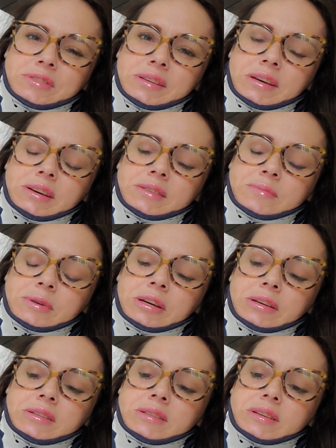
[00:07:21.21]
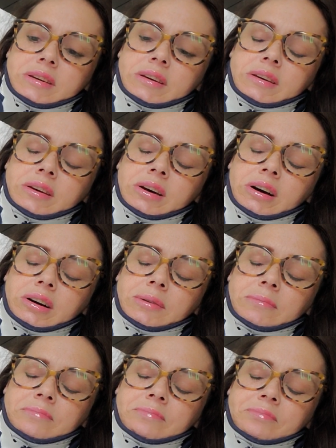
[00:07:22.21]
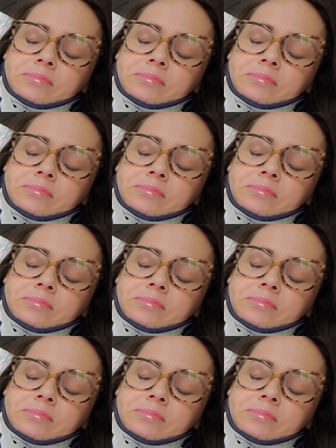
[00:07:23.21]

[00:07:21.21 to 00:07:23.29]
say, is because um,